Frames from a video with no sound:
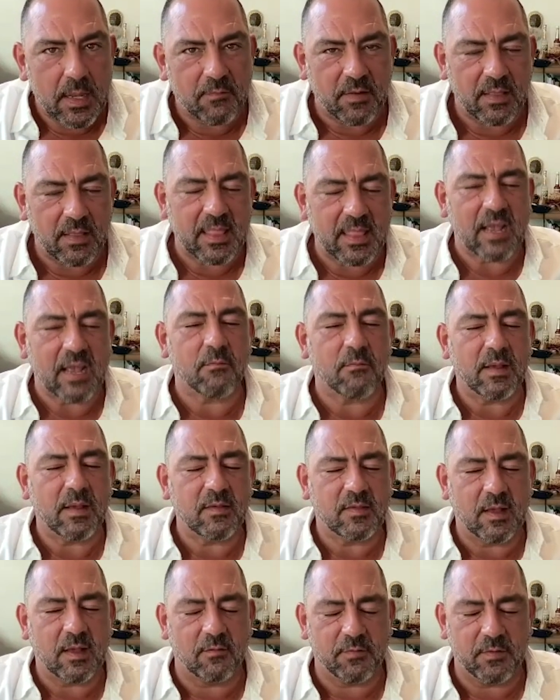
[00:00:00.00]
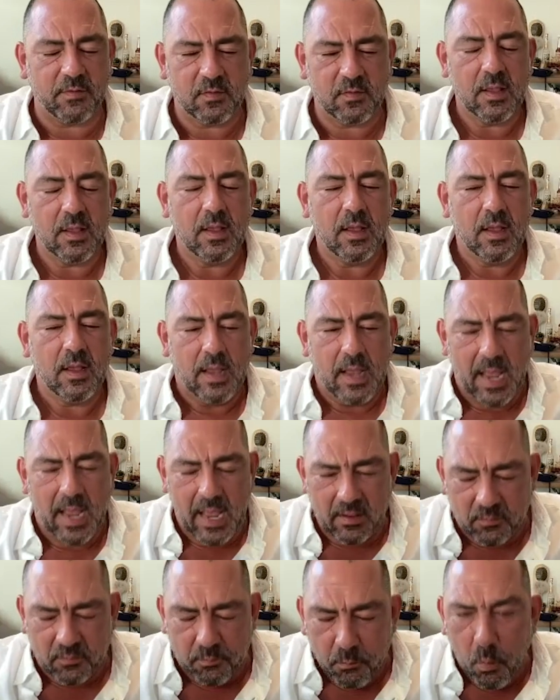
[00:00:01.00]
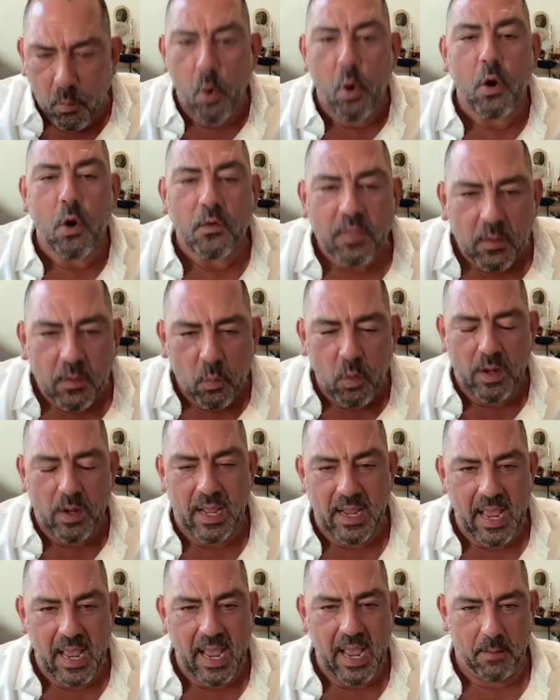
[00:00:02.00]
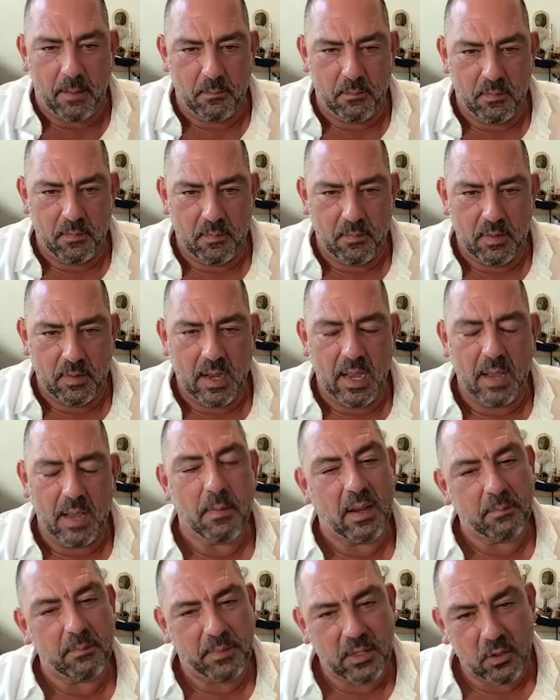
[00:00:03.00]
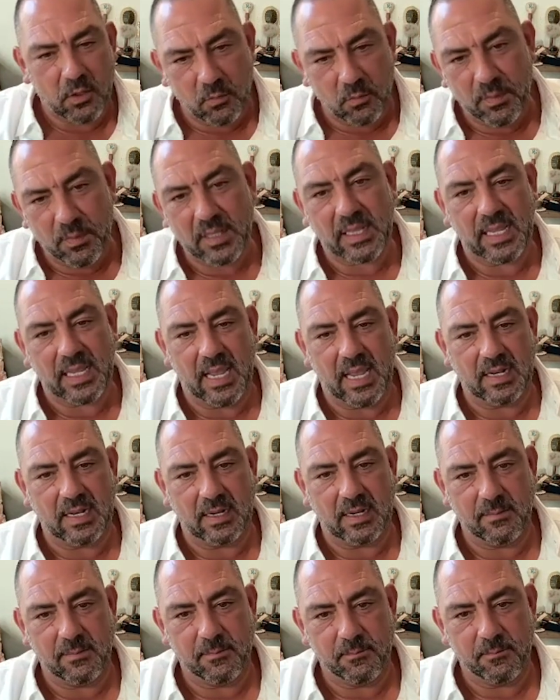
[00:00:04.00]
I think of myself as more than what I am, I might be humiliated.